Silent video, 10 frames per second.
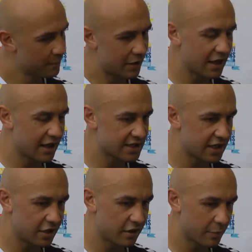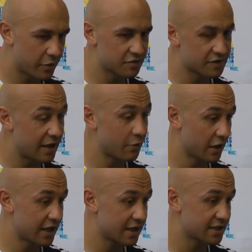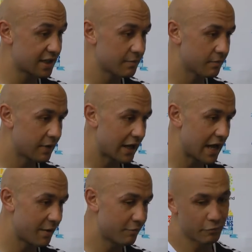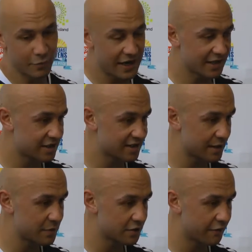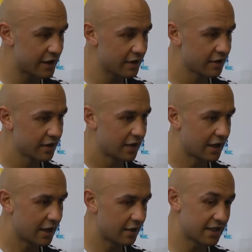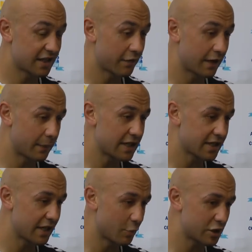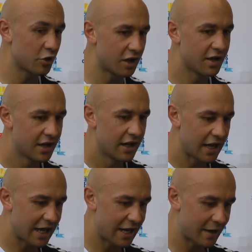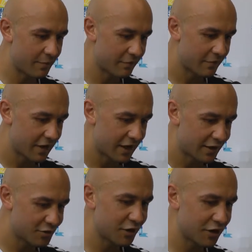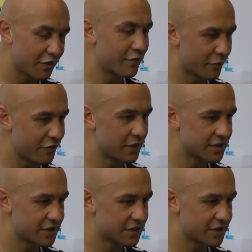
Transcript: But like I said, the positives are we are a young team. We made it to the semi so far. That's definitely pleasing, and we still got a lot of improvement.